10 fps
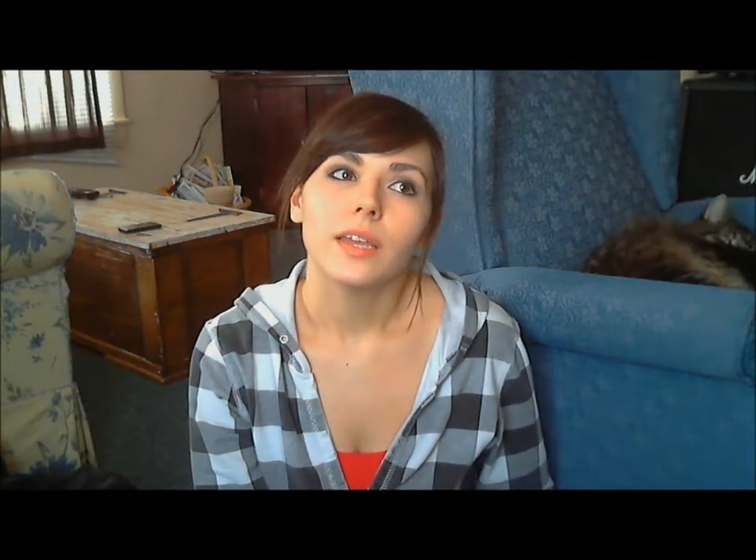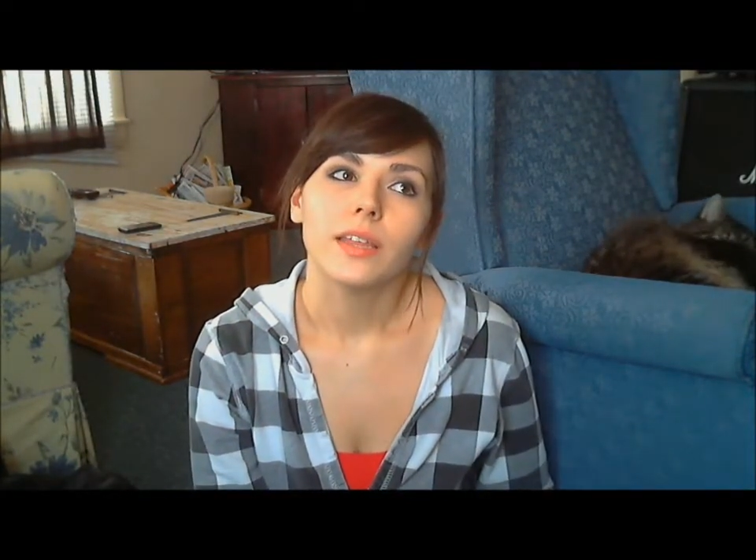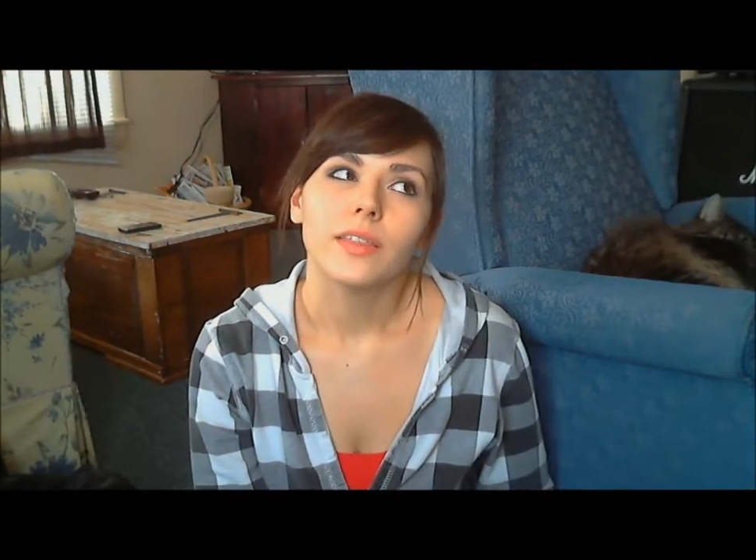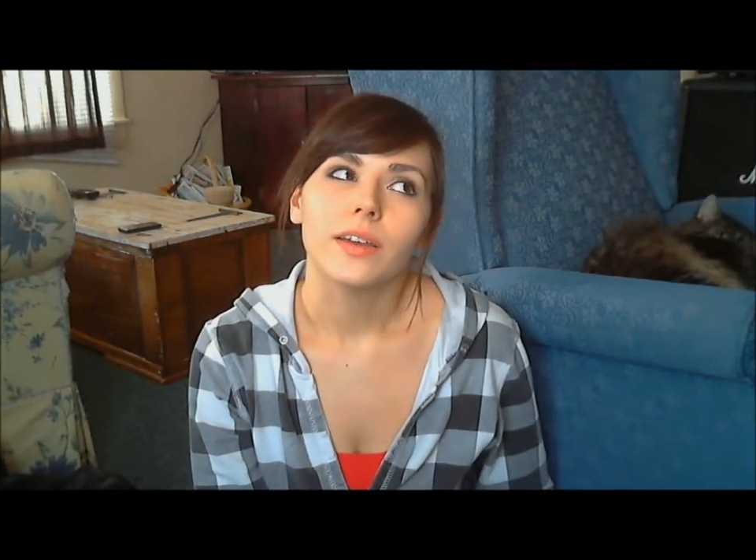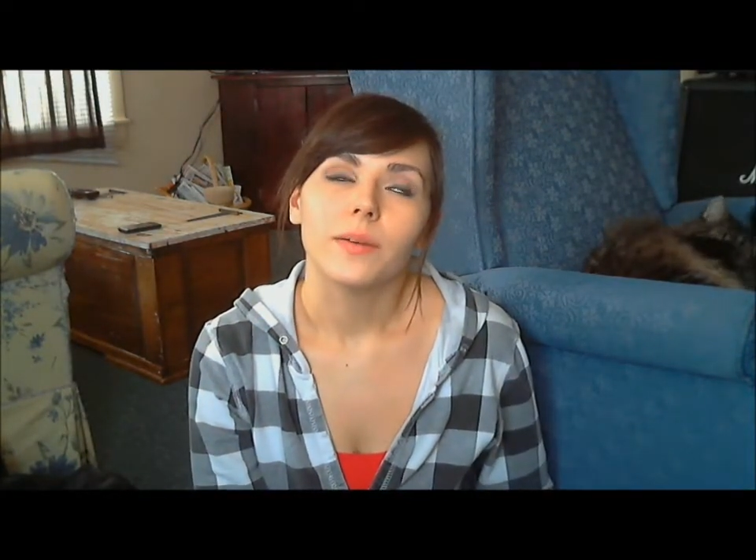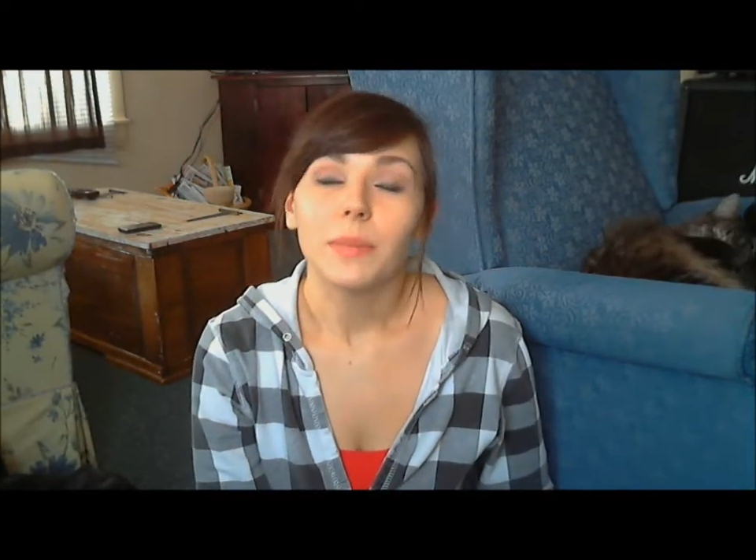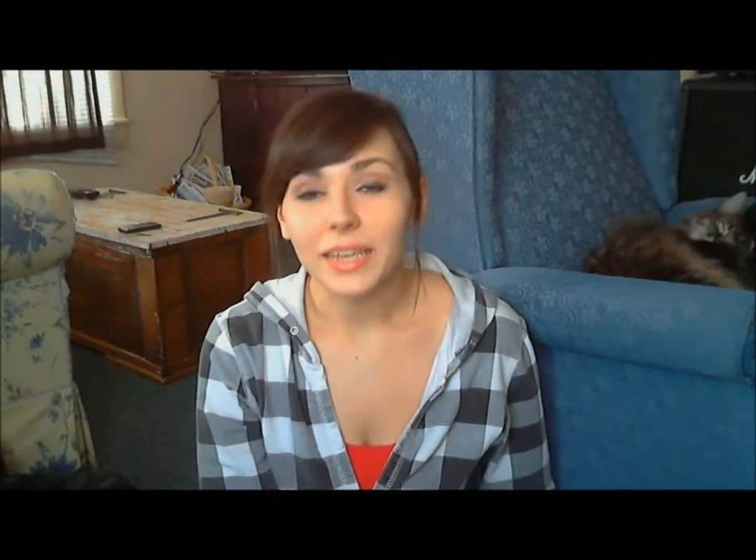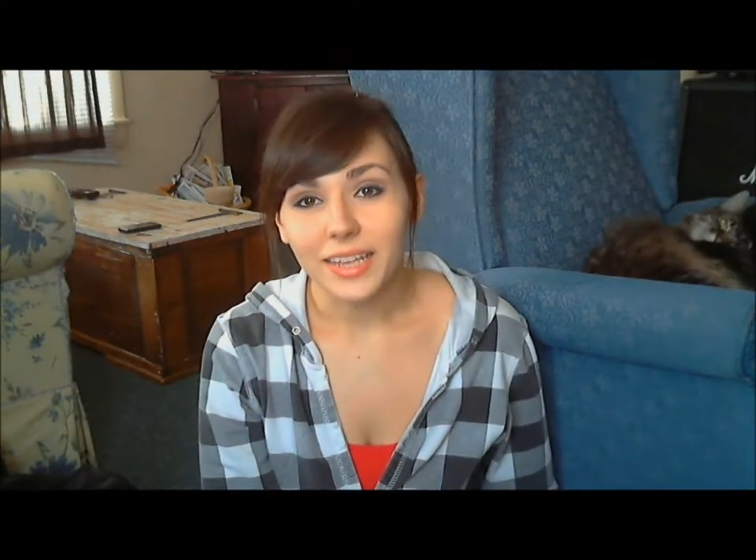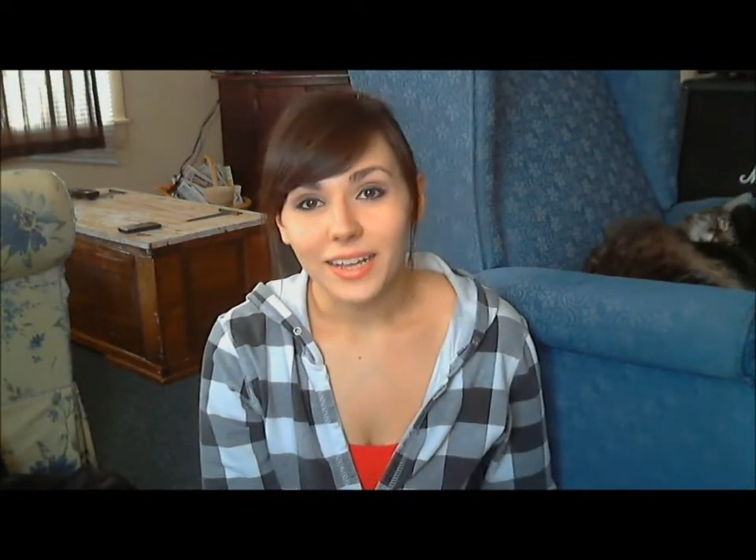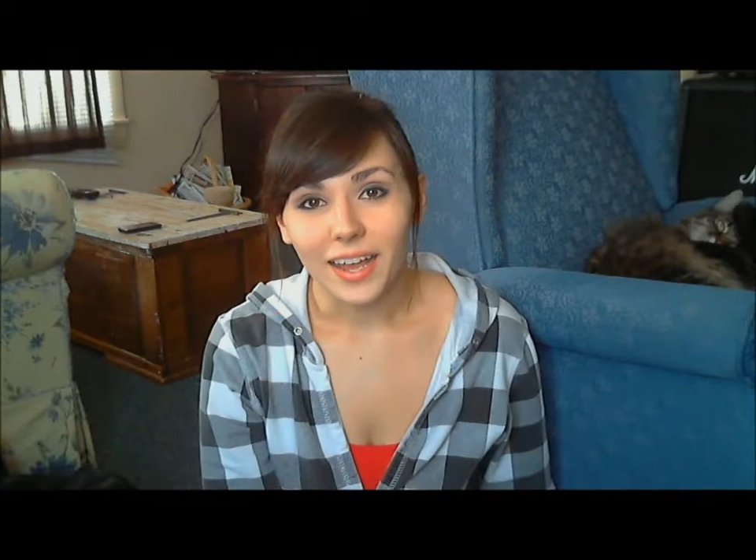the
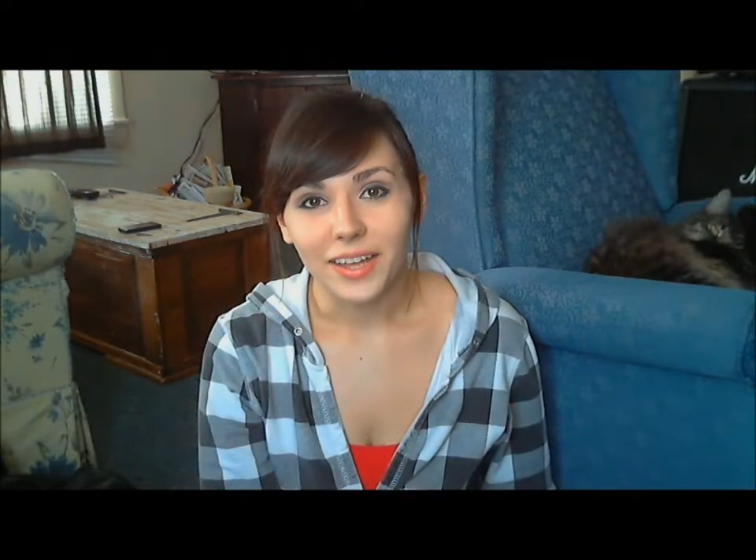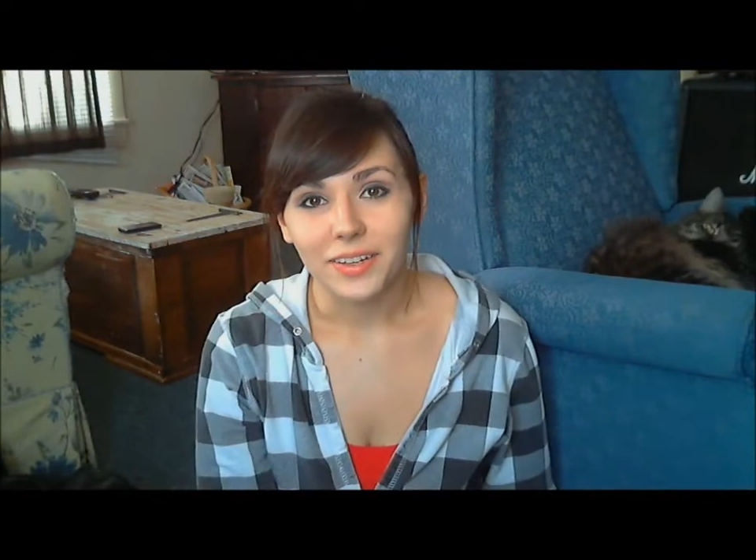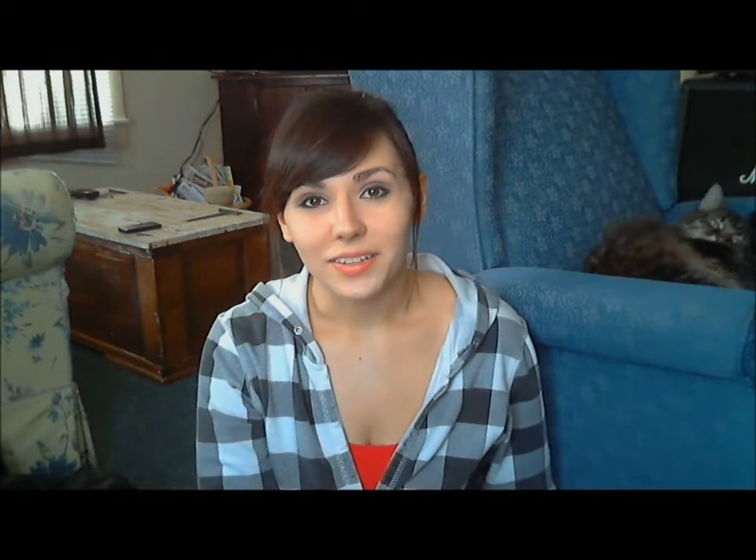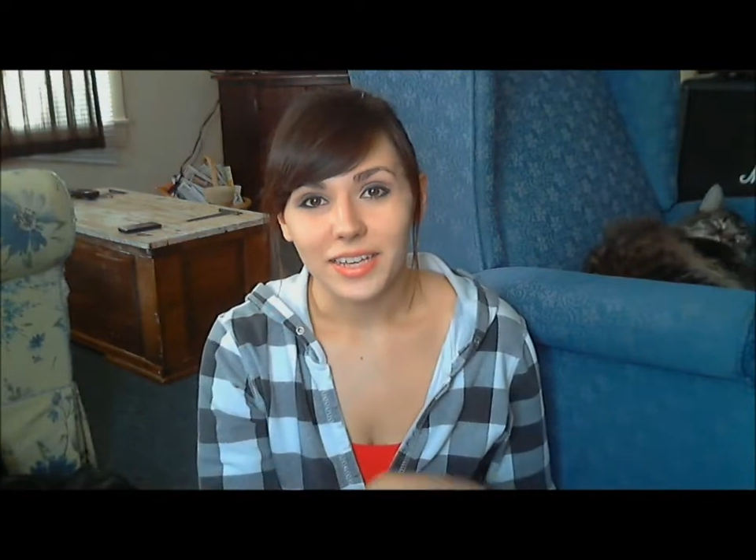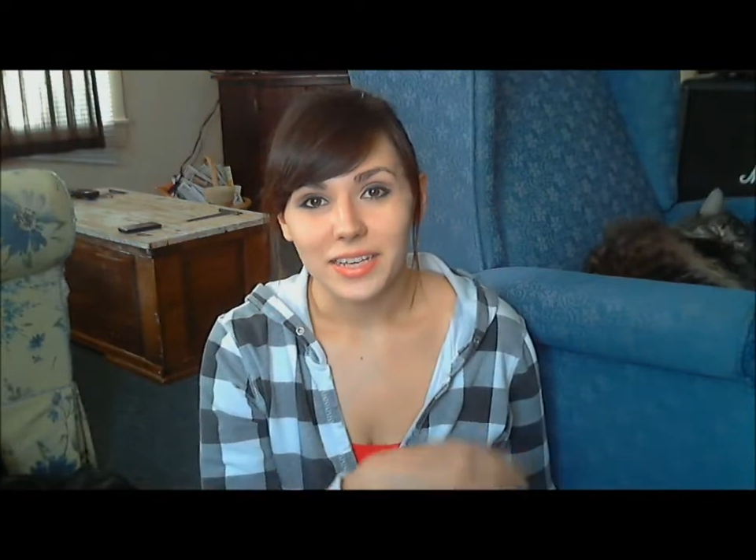baking aisle